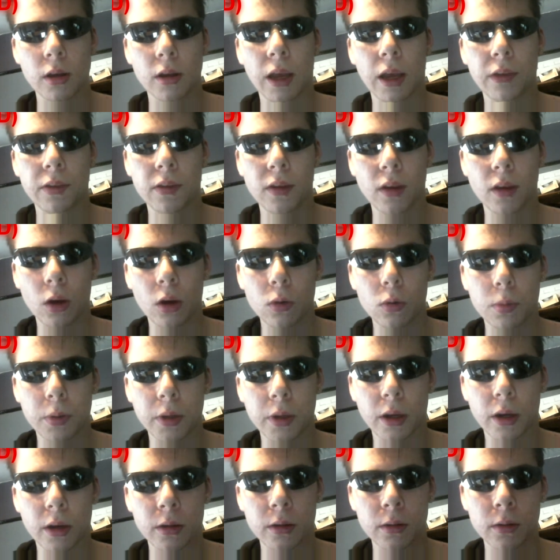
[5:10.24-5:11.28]

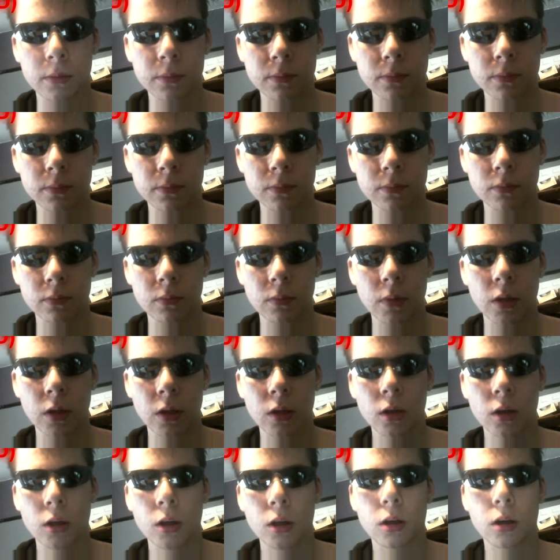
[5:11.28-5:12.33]
Cassiopeia,
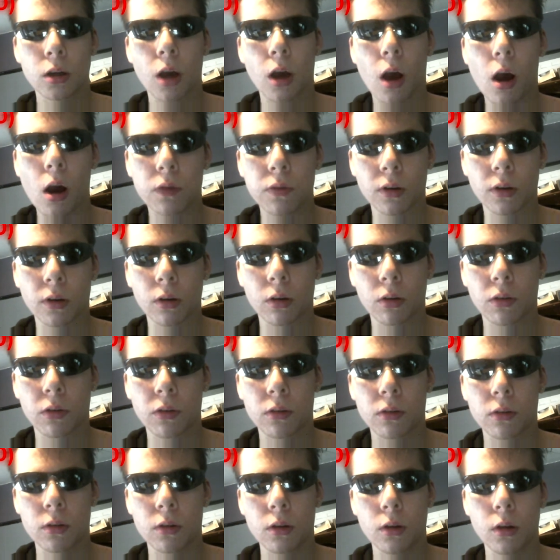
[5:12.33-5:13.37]

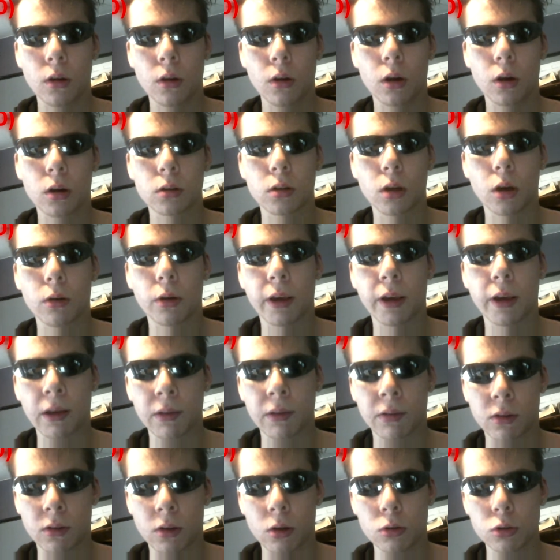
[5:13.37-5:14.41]
Karthus, although he
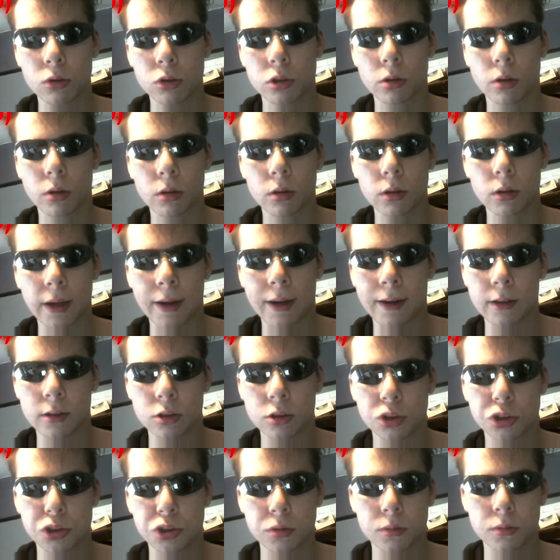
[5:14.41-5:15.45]
has too short
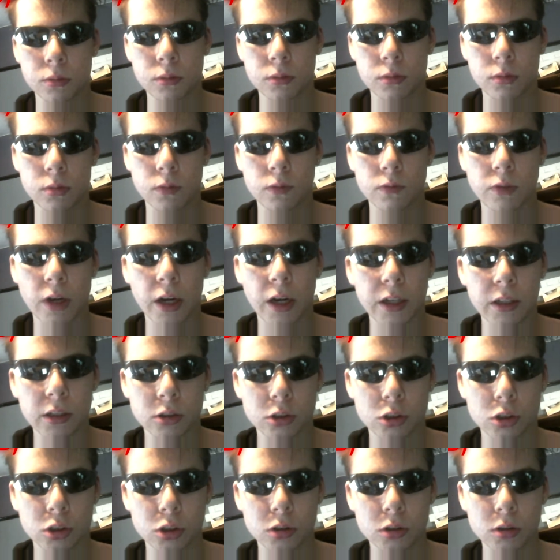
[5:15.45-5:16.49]
range,
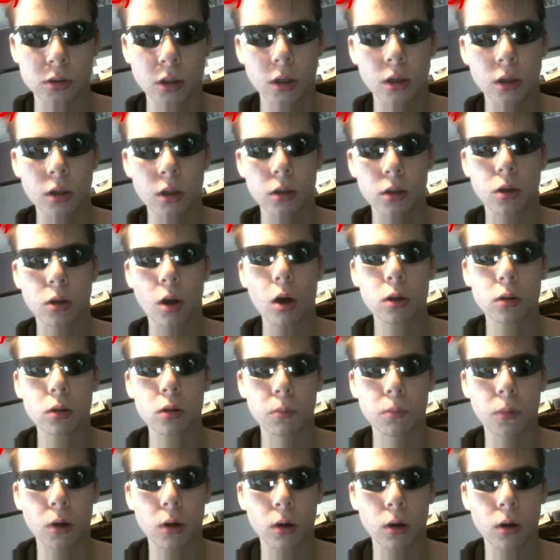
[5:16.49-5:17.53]

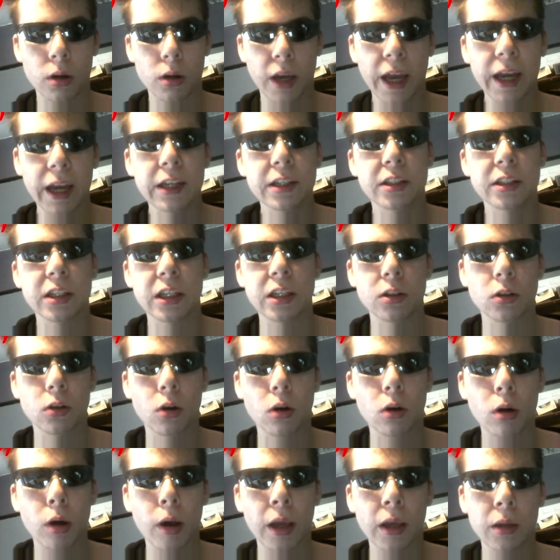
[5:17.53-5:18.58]
Kog'Maw, AD
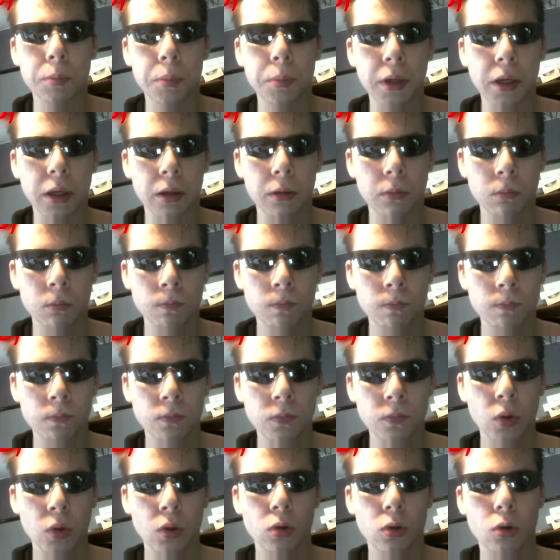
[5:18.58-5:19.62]
or AP,
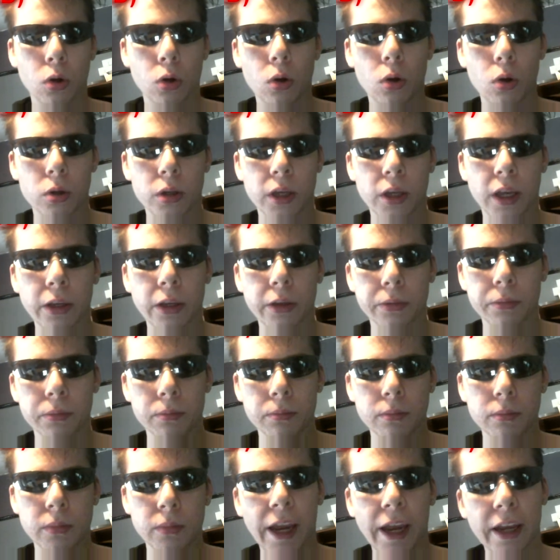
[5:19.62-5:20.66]
Corki,
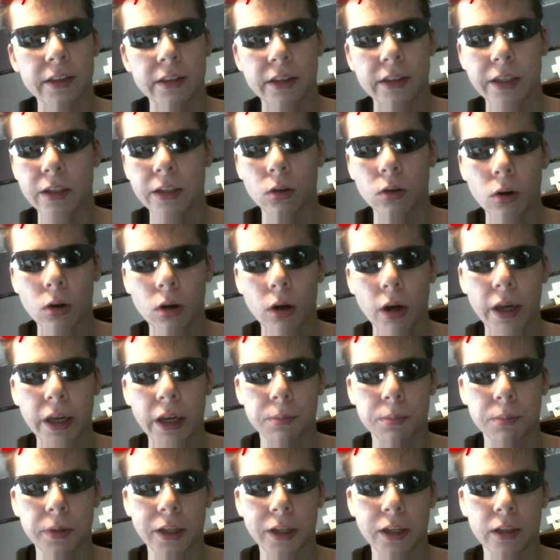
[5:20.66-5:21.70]
AD or
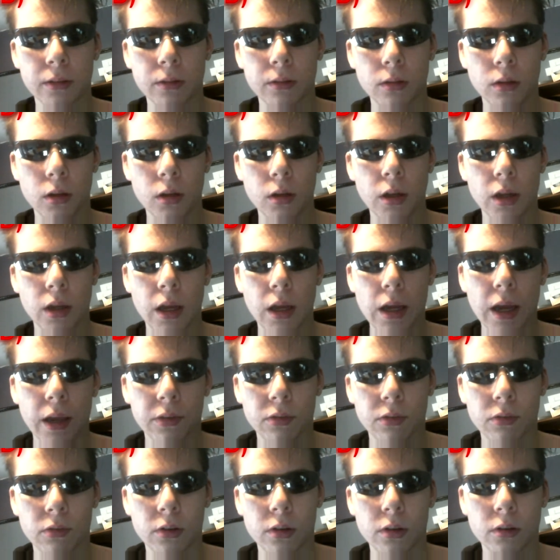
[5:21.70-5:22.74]
AP,
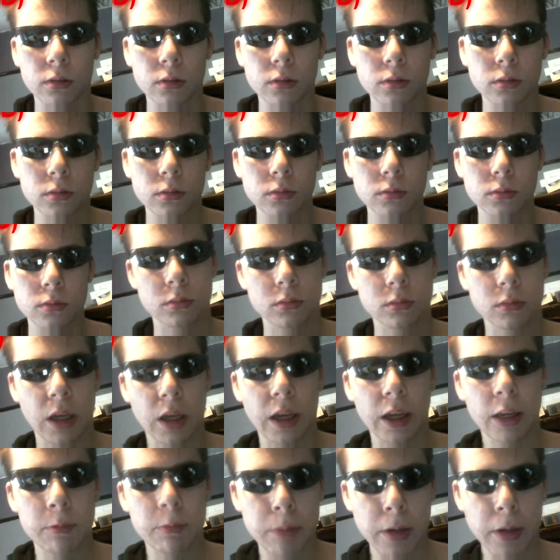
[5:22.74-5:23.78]
Ezreal,
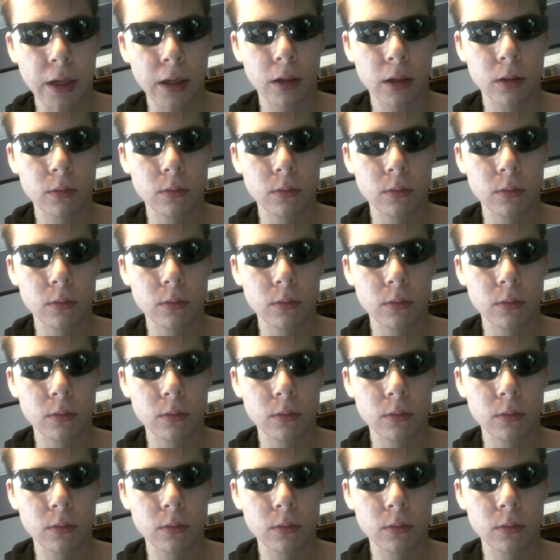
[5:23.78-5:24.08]
AP,